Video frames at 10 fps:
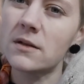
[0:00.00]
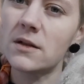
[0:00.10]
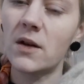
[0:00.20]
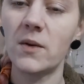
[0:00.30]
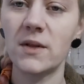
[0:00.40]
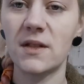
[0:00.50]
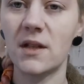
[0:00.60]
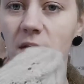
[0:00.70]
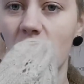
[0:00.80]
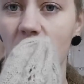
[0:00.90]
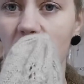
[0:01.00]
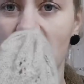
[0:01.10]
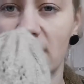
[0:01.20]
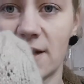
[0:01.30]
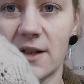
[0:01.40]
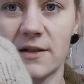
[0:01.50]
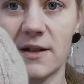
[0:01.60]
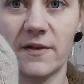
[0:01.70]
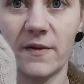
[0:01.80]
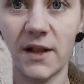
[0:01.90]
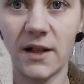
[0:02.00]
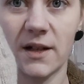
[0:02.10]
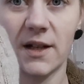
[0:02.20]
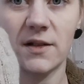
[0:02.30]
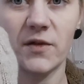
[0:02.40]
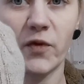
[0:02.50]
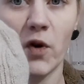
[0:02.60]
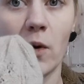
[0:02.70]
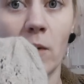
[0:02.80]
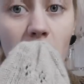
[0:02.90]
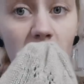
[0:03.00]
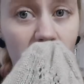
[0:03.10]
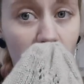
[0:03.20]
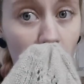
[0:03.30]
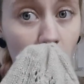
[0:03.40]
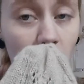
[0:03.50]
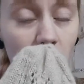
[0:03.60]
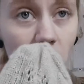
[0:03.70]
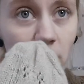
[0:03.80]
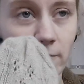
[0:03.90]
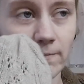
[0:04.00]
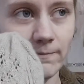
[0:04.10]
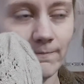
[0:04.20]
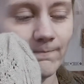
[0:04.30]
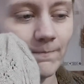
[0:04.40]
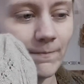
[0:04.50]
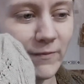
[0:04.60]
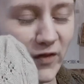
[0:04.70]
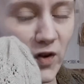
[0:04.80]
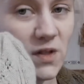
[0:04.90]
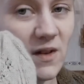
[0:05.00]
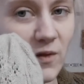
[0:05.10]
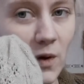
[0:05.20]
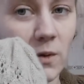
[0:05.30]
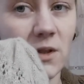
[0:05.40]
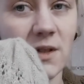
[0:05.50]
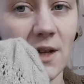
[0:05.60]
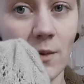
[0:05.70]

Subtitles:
No, it's not called like that, I think. It's from Fox and Fox.